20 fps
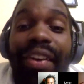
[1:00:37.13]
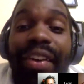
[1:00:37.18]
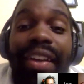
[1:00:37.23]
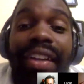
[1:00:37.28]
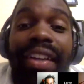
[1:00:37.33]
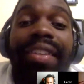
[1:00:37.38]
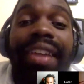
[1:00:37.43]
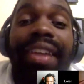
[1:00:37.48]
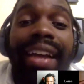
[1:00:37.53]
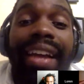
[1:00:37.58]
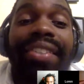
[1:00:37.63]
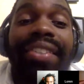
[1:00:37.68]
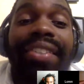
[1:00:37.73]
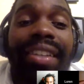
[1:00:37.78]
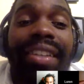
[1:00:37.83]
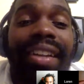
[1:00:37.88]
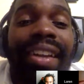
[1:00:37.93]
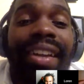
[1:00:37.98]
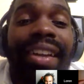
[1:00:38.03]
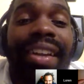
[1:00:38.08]
So
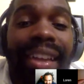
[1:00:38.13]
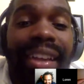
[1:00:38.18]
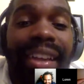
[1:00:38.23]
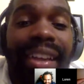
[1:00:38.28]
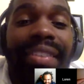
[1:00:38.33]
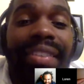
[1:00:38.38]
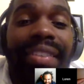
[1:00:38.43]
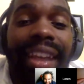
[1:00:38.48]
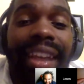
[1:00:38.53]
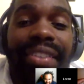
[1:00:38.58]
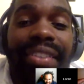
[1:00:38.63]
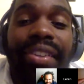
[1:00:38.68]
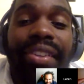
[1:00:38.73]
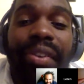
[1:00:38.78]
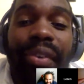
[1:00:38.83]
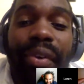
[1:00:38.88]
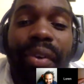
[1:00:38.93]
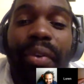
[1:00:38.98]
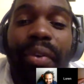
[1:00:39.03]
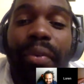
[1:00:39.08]
he's actually
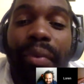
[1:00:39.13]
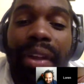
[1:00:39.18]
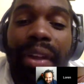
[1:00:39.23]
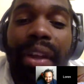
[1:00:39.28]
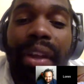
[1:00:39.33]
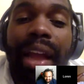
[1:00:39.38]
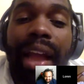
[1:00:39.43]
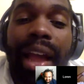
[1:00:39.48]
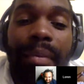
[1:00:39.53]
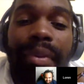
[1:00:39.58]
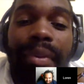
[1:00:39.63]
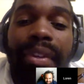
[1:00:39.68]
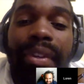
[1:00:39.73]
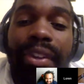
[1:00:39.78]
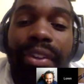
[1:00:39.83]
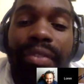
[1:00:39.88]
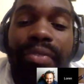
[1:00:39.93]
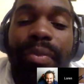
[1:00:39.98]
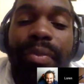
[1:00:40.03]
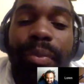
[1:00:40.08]
going to rehab,
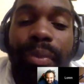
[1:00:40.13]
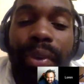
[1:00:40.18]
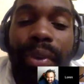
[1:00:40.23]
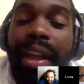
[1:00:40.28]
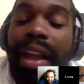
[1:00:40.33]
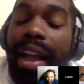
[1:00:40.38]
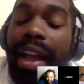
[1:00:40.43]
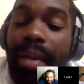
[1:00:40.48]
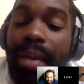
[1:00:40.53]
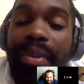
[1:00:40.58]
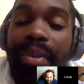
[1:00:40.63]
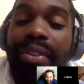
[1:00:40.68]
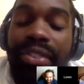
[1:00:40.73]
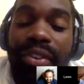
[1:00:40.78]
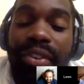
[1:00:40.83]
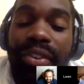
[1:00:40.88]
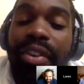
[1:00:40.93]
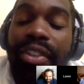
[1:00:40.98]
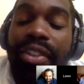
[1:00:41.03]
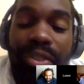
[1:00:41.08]
and then from rehab
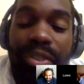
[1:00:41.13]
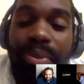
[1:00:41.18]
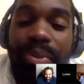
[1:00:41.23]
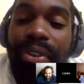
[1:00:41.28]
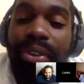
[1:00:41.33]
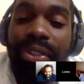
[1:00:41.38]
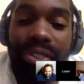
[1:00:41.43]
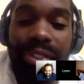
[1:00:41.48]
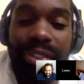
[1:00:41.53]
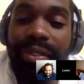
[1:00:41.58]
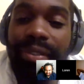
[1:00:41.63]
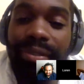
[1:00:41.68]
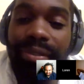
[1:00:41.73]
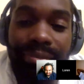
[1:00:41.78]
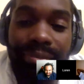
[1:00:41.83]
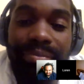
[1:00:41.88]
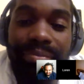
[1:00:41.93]
he's going to prison.